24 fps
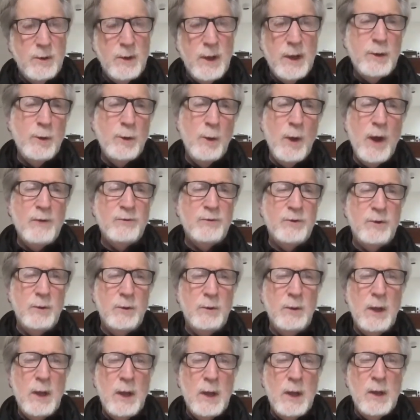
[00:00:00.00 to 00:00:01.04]
Like, you have
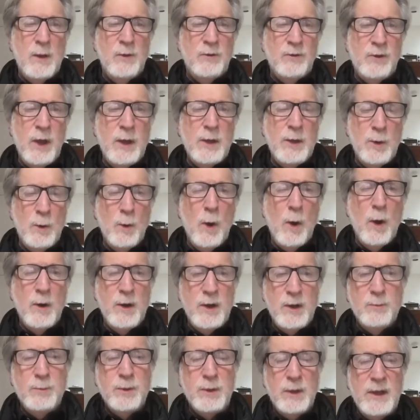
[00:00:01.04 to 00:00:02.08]
to say you already
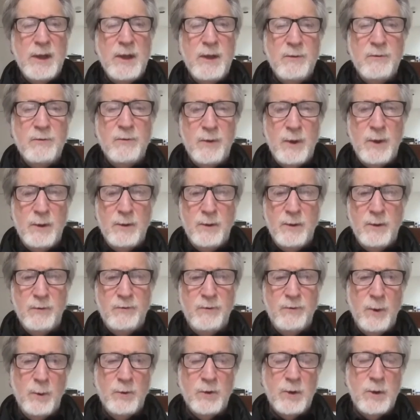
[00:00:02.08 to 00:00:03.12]
believe in the
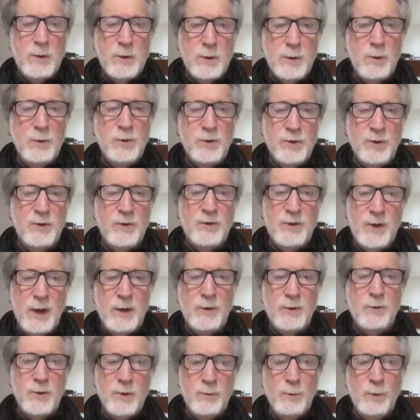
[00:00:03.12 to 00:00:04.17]
film's conclusions to
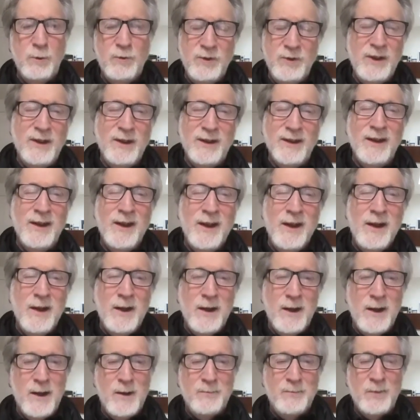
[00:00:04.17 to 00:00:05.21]
enter the movie.
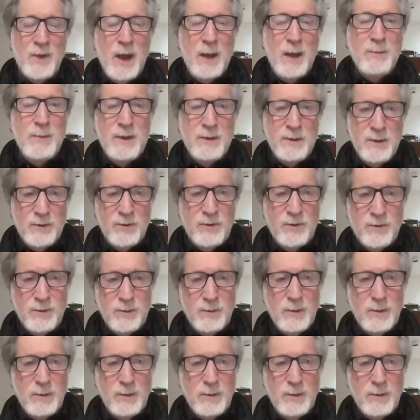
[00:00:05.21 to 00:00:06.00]
I mean this,